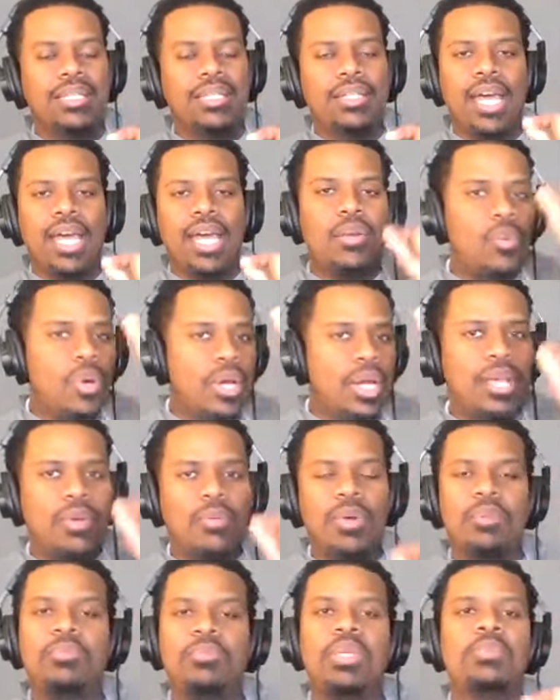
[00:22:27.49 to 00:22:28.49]
not a 1A,
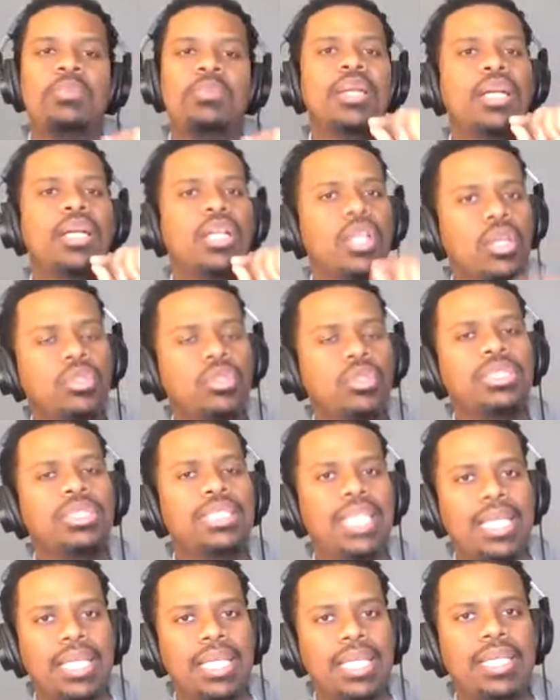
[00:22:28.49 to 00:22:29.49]
1B, but a close
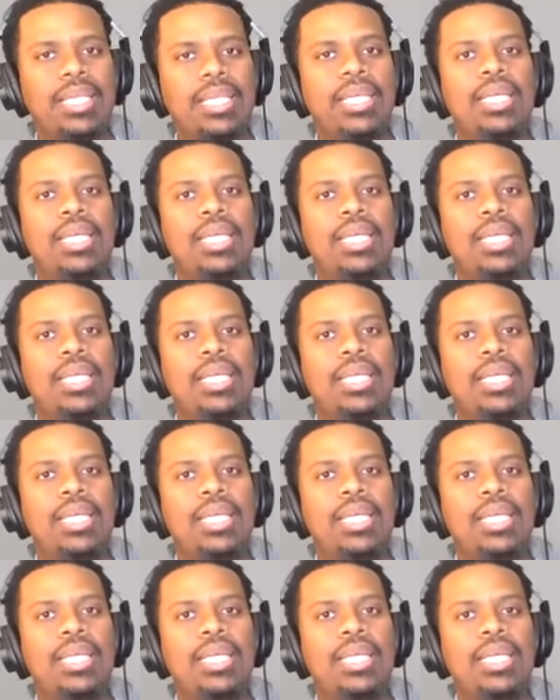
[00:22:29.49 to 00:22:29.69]
second,